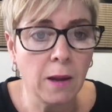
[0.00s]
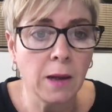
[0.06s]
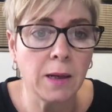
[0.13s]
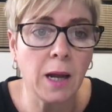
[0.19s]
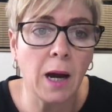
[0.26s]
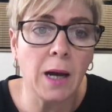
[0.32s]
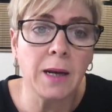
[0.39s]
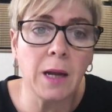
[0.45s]

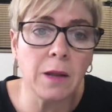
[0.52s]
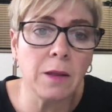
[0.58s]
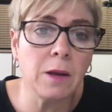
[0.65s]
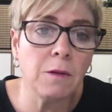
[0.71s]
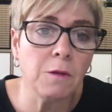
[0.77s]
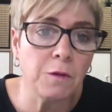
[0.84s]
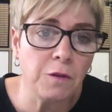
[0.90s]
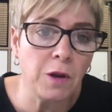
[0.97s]
Now,
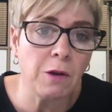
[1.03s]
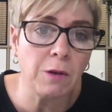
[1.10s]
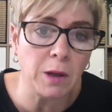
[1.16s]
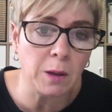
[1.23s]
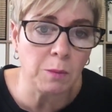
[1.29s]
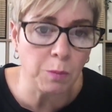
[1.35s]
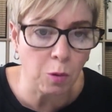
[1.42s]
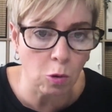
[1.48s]
another very
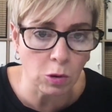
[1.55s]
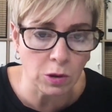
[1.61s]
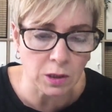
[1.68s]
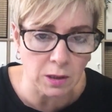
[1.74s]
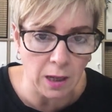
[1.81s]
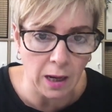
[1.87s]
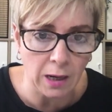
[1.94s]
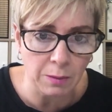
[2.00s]

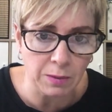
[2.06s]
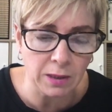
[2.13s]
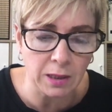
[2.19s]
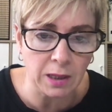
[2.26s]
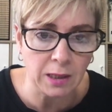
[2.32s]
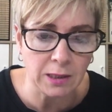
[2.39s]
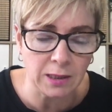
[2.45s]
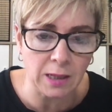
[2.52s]
important element
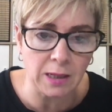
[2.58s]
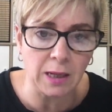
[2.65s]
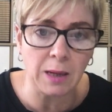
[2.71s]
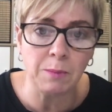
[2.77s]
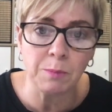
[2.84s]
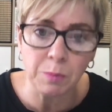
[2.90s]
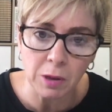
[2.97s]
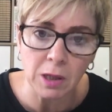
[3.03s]
is that
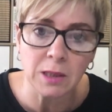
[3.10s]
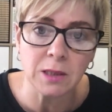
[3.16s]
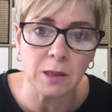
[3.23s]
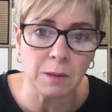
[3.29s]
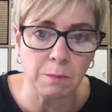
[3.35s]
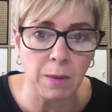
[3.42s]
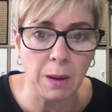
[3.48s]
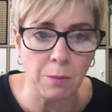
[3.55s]

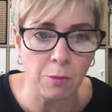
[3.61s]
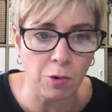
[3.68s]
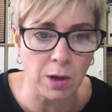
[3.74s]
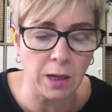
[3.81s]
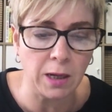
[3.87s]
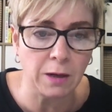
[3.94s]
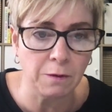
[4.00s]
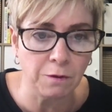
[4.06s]
implicit
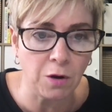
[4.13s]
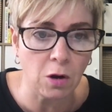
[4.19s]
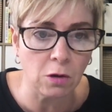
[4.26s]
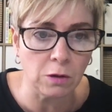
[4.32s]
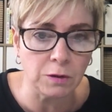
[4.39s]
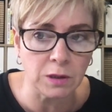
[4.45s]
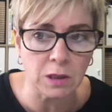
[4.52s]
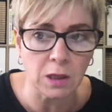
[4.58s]
memory
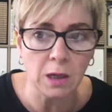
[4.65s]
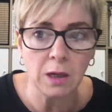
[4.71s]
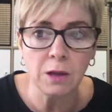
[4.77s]
involves